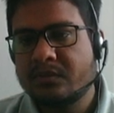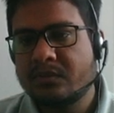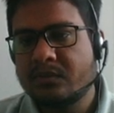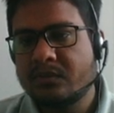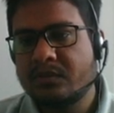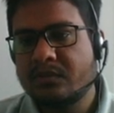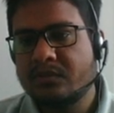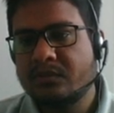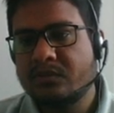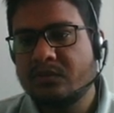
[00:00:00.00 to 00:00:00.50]
So
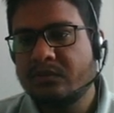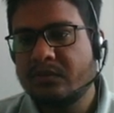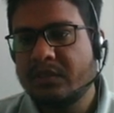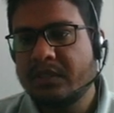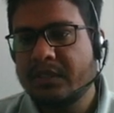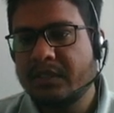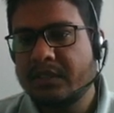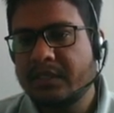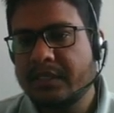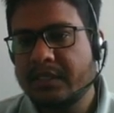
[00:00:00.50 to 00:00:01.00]
these two will
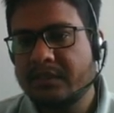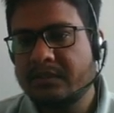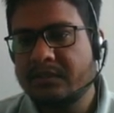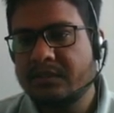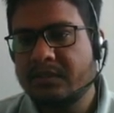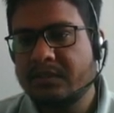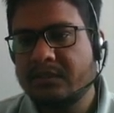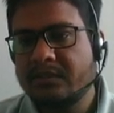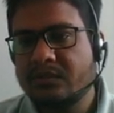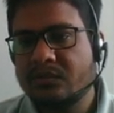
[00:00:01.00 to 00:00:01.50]
get
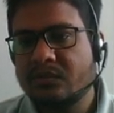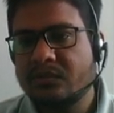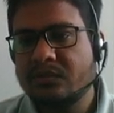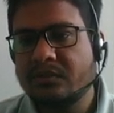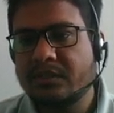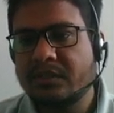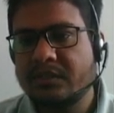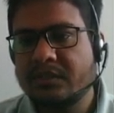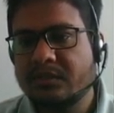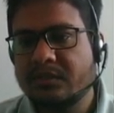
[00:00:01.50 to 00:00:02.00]
cancelled, so
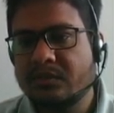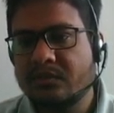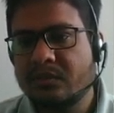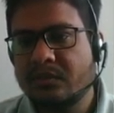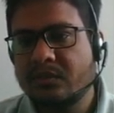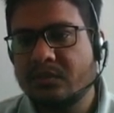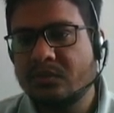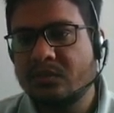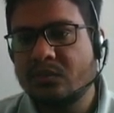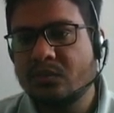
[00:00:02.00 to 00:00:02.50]
z is equal
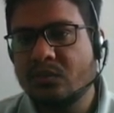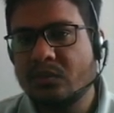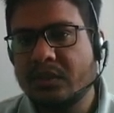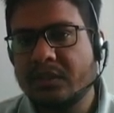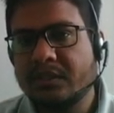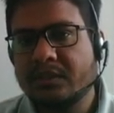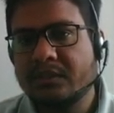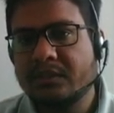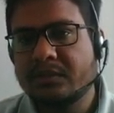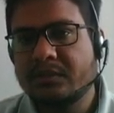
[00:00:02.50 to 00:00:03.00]
to
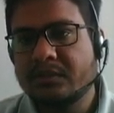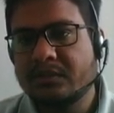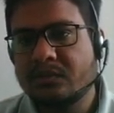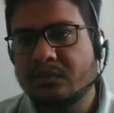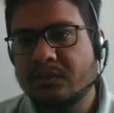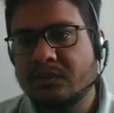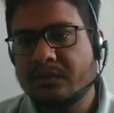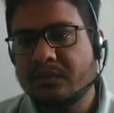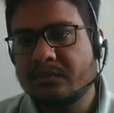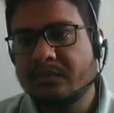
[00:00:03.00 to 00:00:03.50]
2I
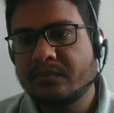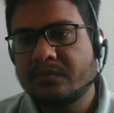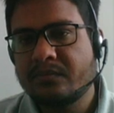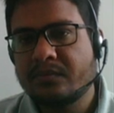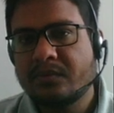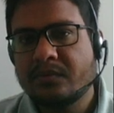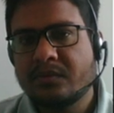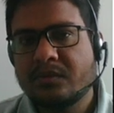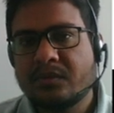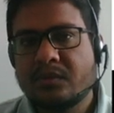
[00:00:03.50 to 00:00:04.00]
actually.
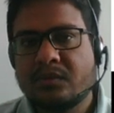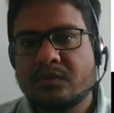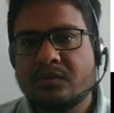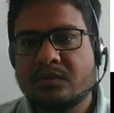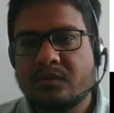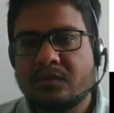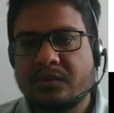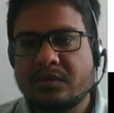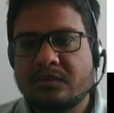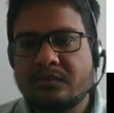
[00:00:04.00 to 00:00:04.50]

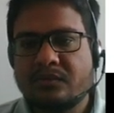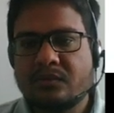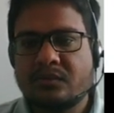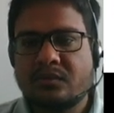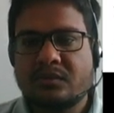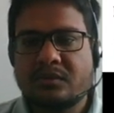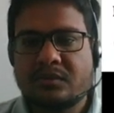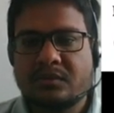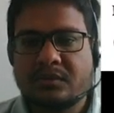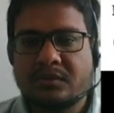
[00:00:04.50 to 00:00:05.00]
So
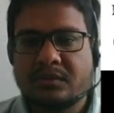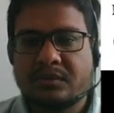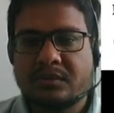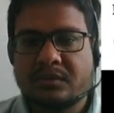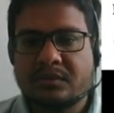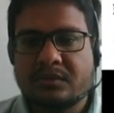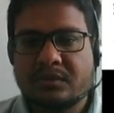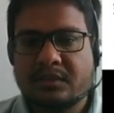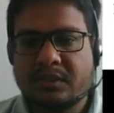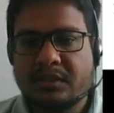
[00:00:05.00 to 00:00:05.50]
therefore
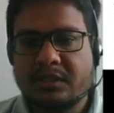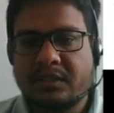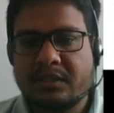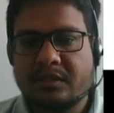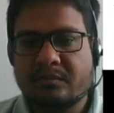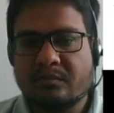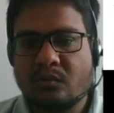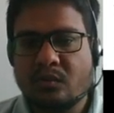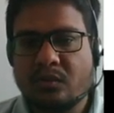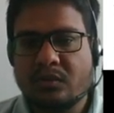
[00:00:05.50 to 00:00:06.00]
the
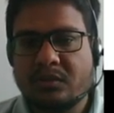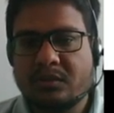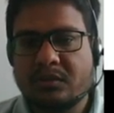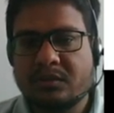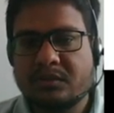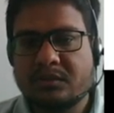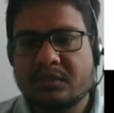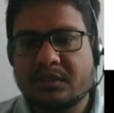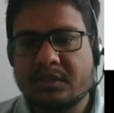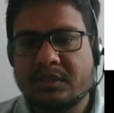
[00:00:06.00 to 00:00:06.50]
mod
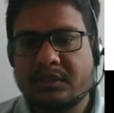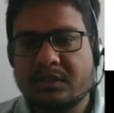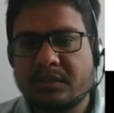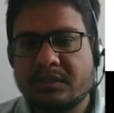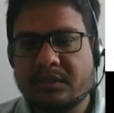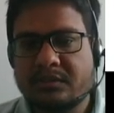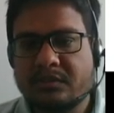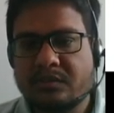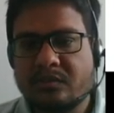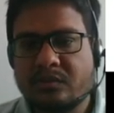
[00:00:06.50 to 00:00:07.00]
z,
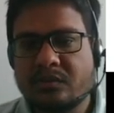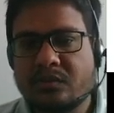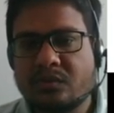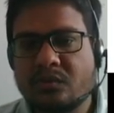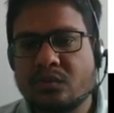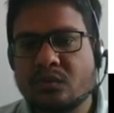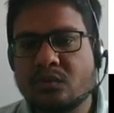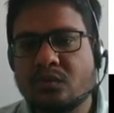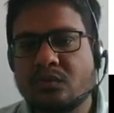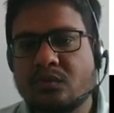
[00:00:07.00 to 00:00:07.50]
that is equal to
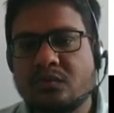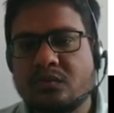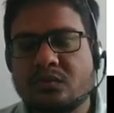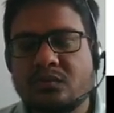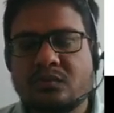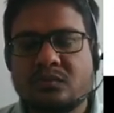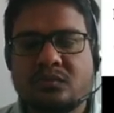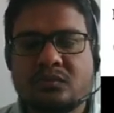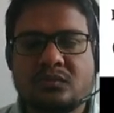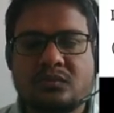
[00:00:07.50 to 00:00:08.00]
2.
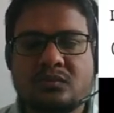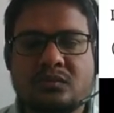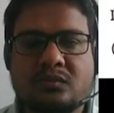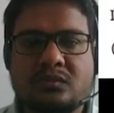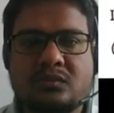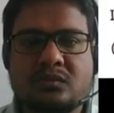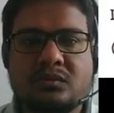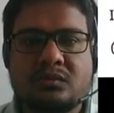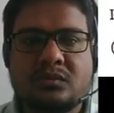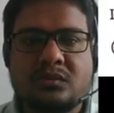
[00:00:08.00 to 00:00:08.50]

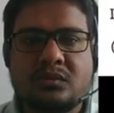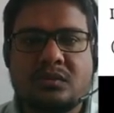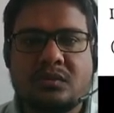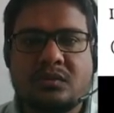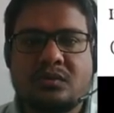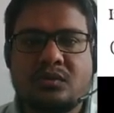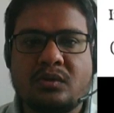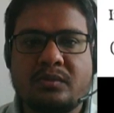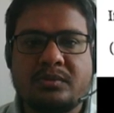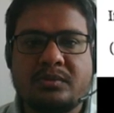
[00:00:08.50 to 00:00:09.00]

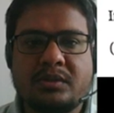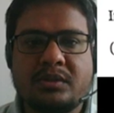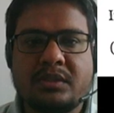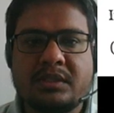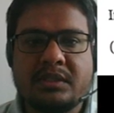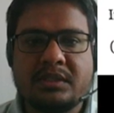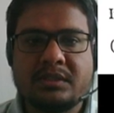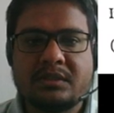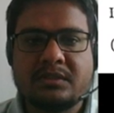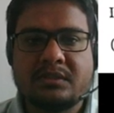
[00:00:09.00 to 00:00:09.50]
So option
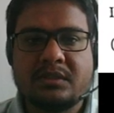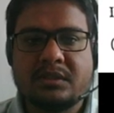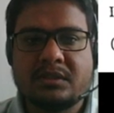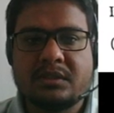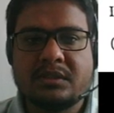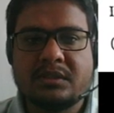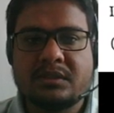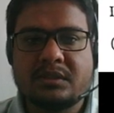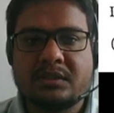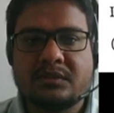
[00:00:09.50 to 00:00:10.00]
D is the
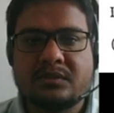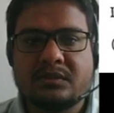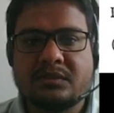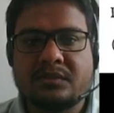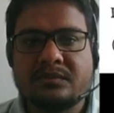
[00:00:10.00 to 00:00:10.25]
correct answer.